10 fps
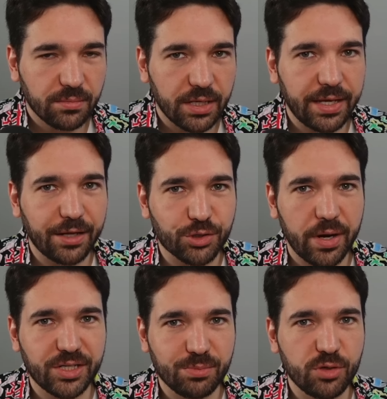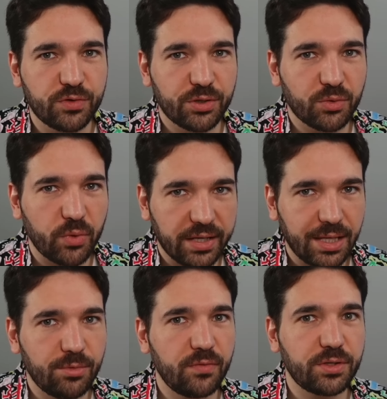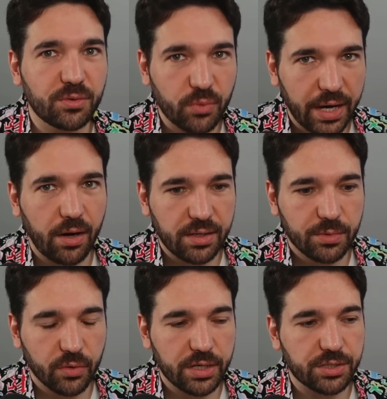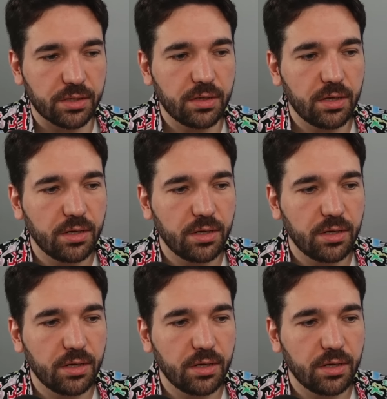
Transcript: Again, trying to move to the right, they moved to the right on immigration,